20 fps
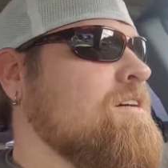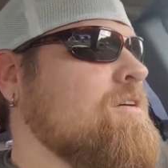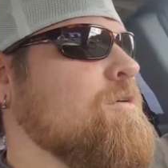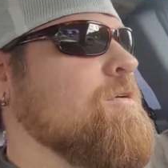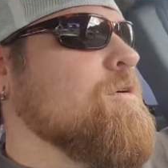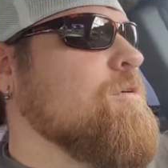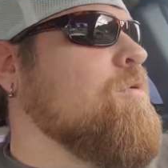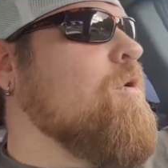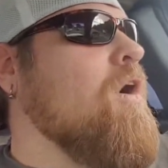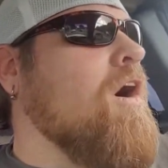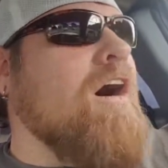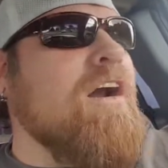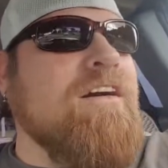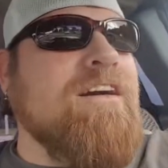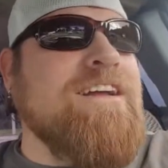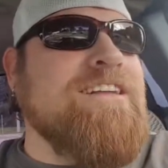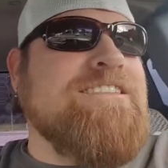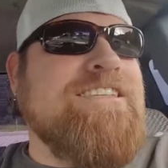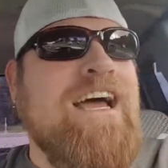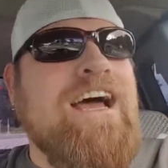or
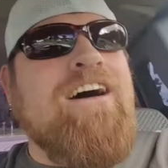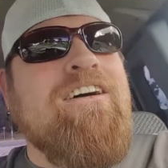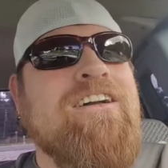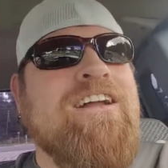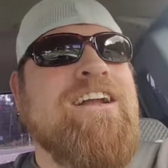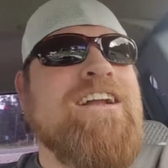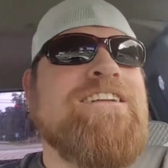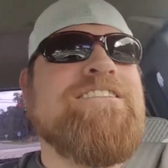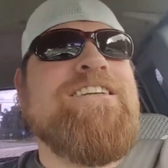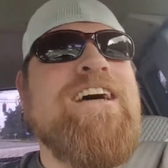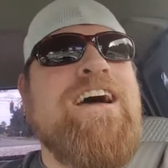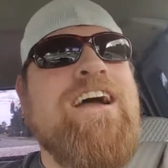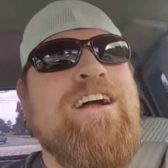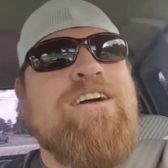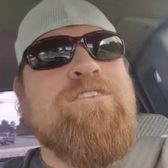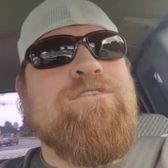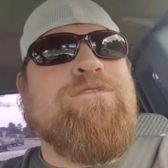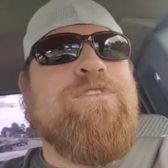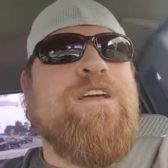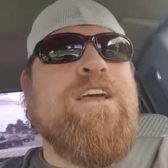watering down an entire
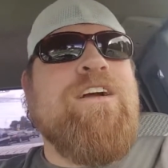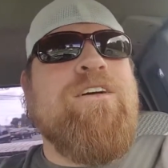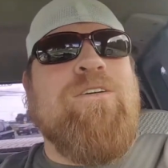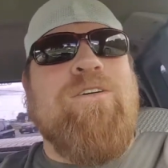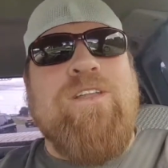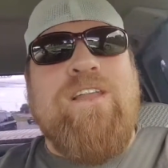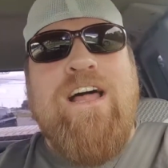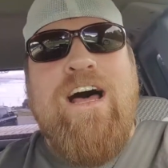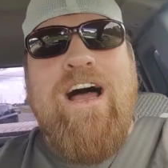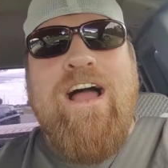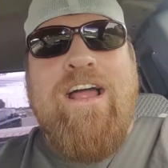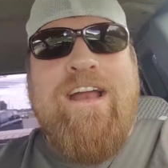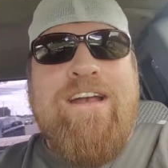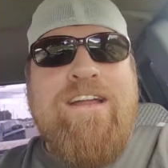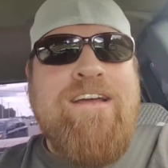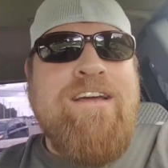vehicle line.